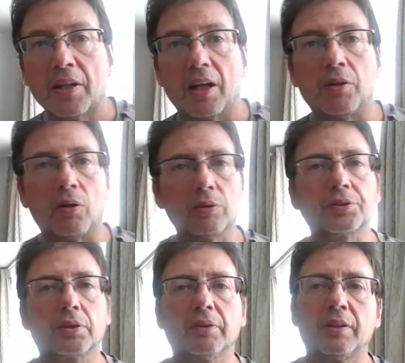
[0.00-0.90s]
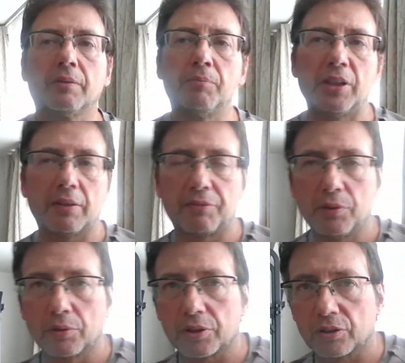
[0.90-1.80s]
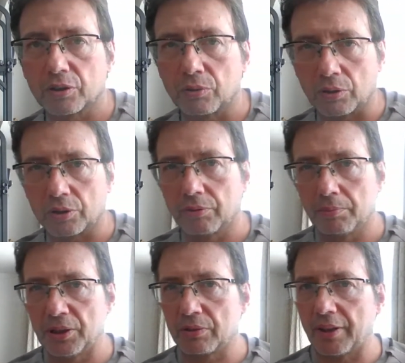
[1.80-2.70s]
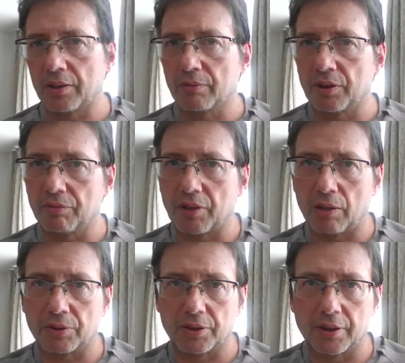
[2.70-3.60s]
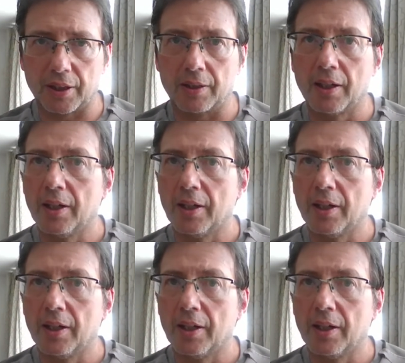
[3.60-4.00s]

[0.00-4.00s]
And also in the near future, stocks will be traded 24 hours a day.